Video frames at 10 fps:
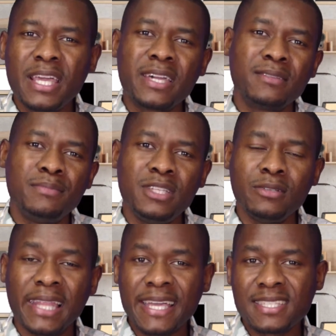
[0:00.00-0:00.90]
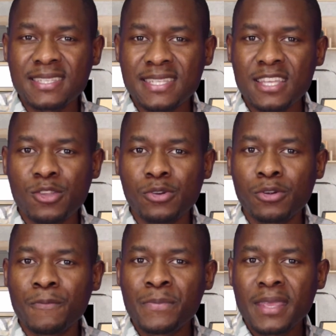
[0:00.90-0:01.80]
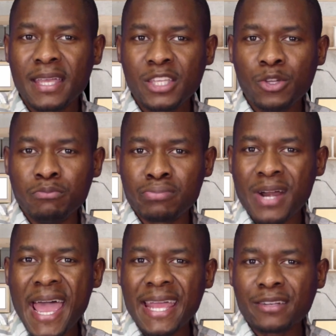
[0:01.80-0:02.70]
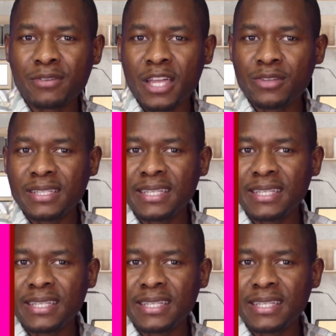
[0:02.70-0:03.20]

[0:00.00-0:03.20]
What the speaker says: It could be you're licensing your brand, right?